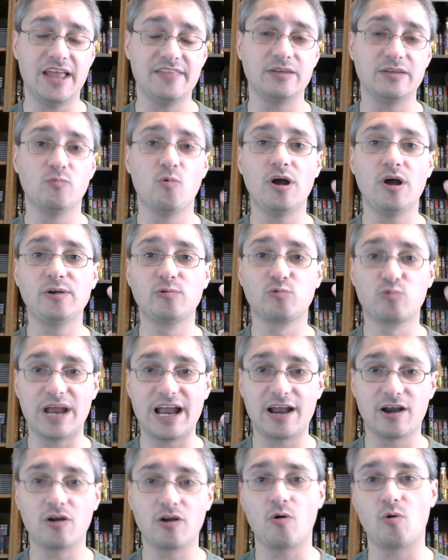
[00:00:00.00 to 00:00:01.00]
and then one
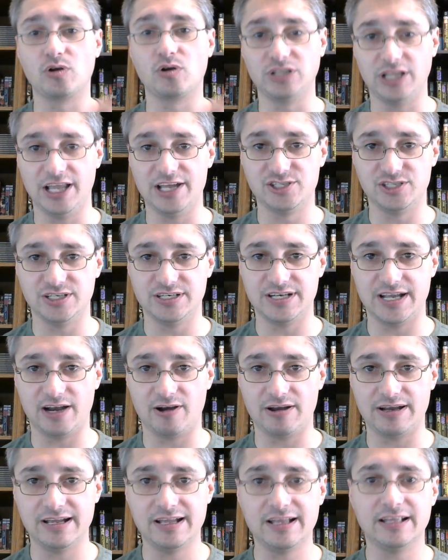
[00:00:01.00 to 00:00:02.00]
rare or
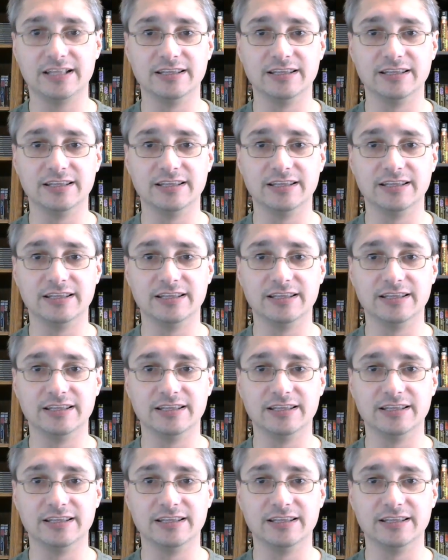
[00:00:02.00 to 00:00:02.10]
legendary.